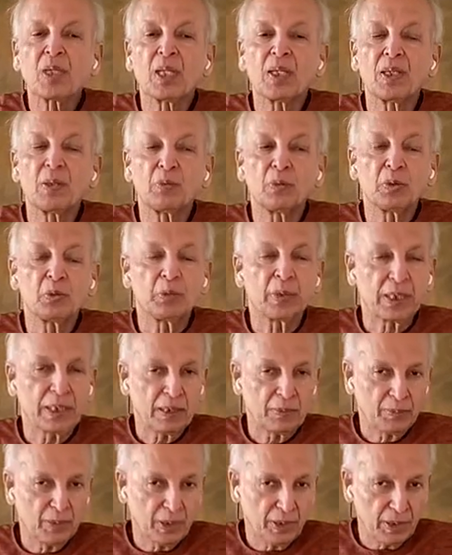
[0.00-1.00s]
we wake
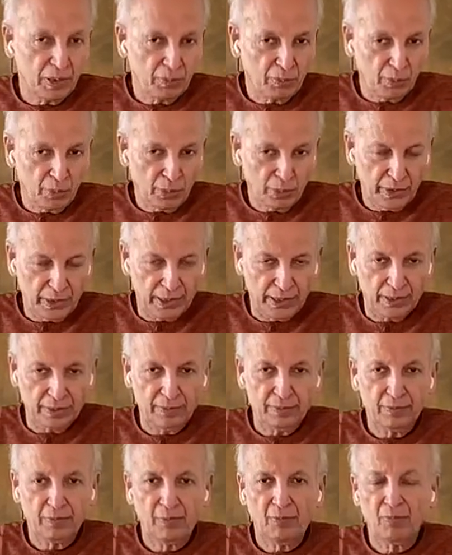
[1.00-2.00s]
up in the morning
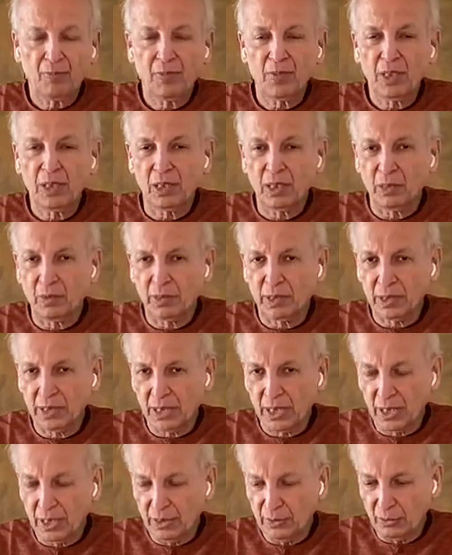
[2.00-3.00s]
in our
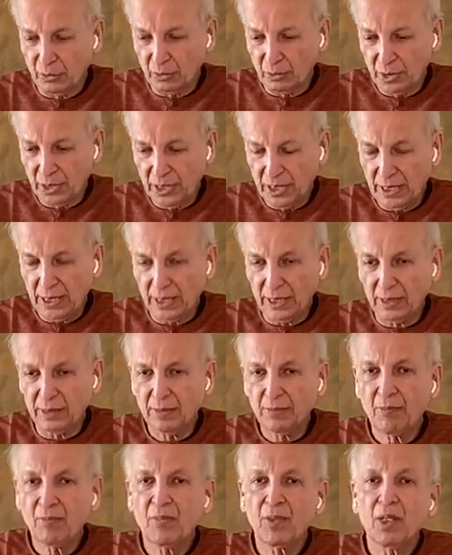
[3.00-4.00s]
daily routine,
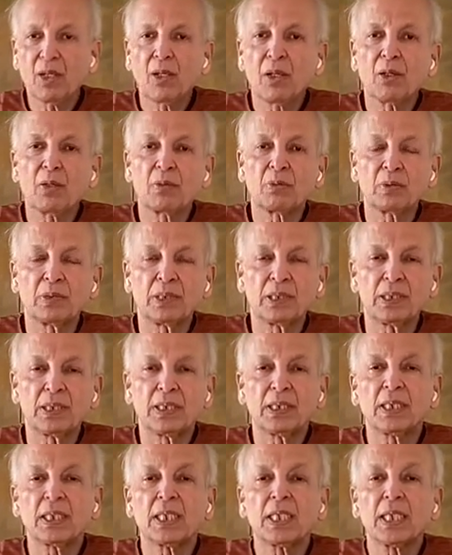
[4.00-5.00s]
we
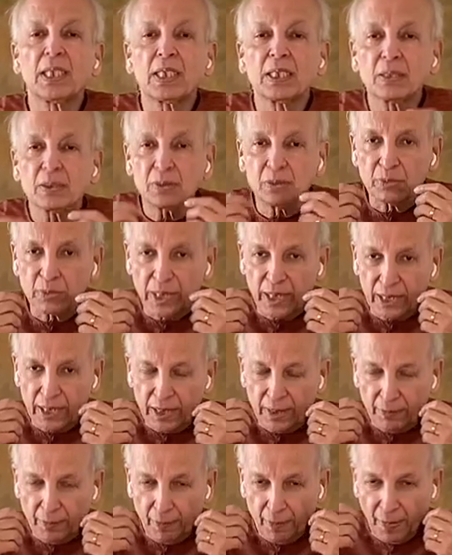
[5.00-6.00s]
do
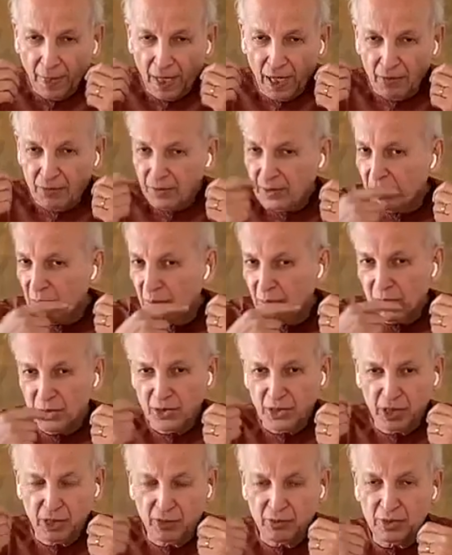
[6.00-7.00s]
after
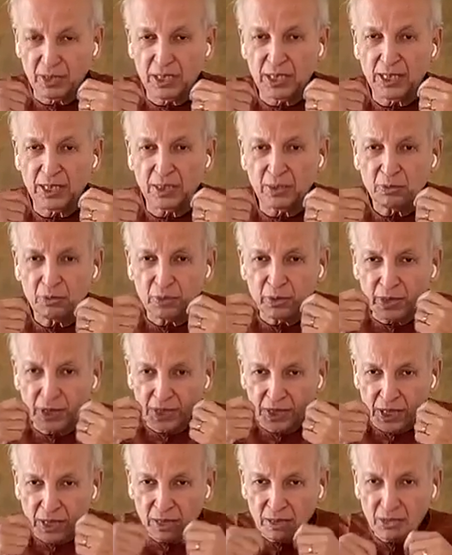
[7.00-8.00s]
brushing our teeth, we do
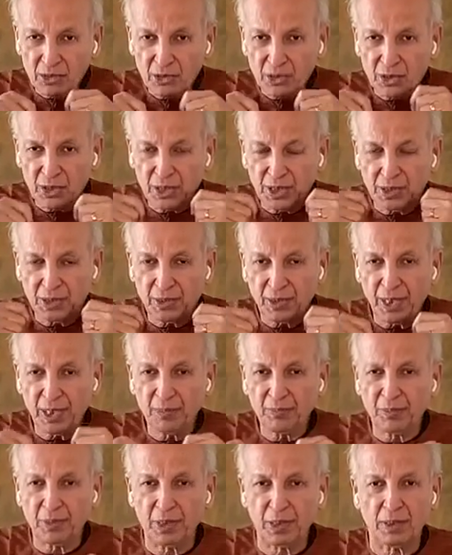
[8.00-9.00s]
a tongue
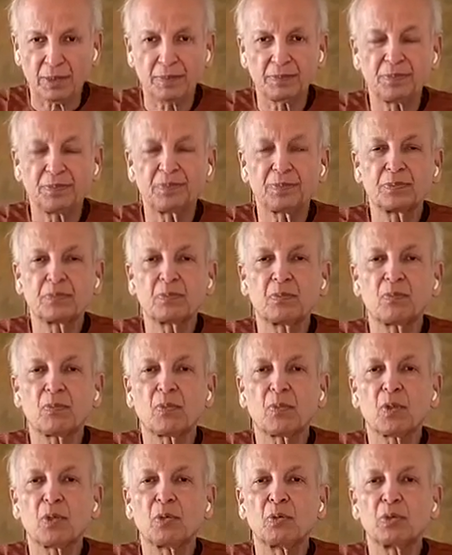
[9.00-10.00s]
scraping.
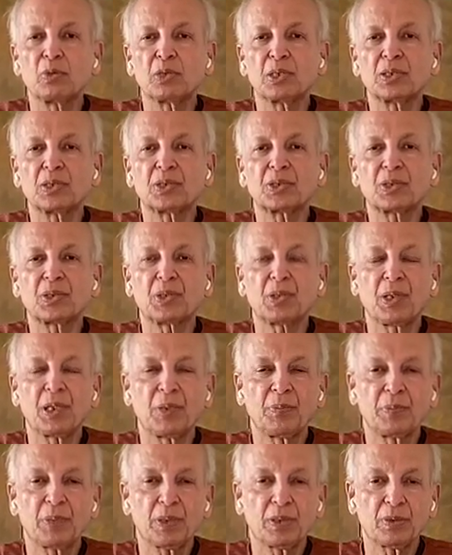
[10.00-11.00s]
We use a
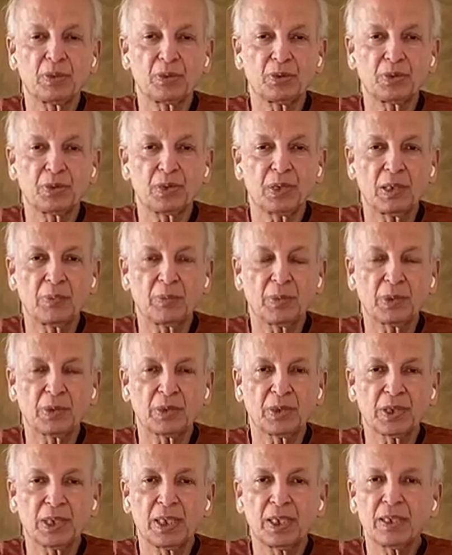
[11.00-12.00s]
scraper to scrape our
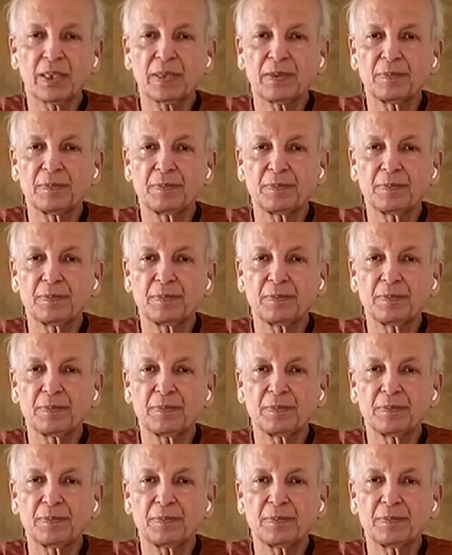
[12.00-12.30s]
tongue.